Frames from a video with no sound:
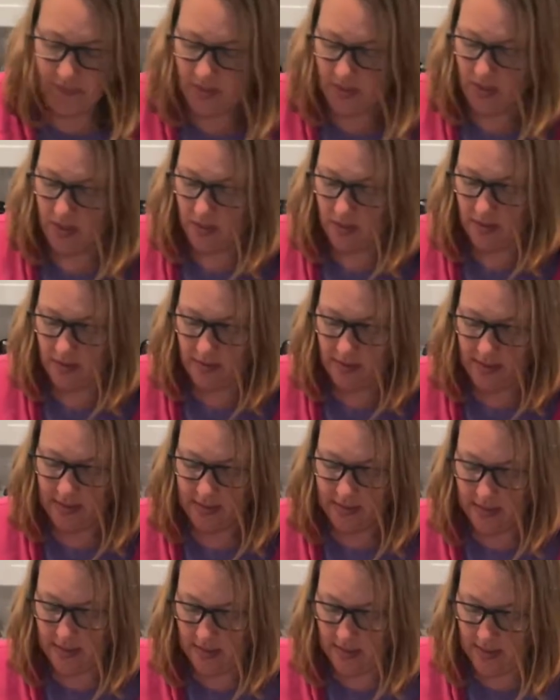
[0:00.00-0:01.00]
All right,
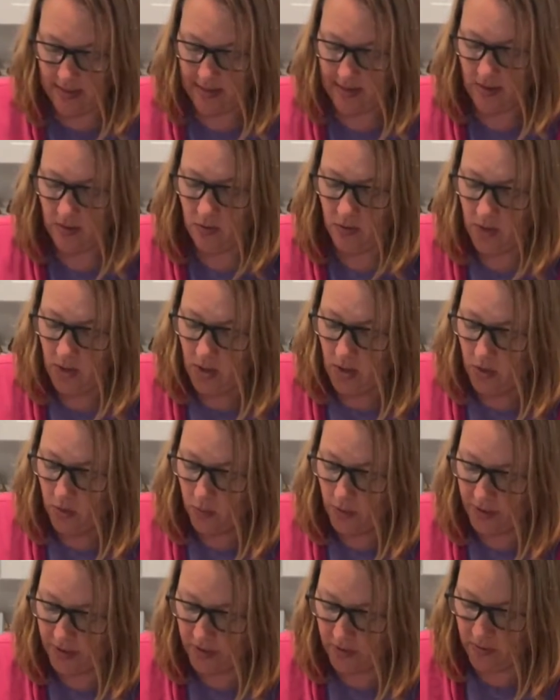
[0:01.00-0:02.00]
and now
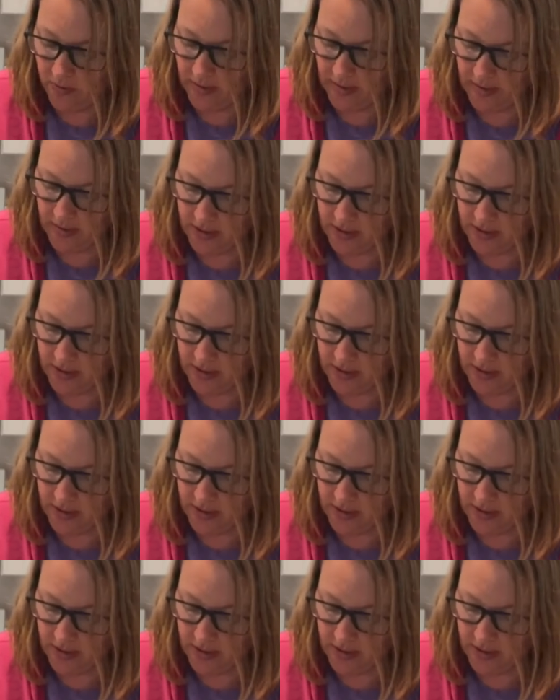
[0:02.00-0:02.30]
we're going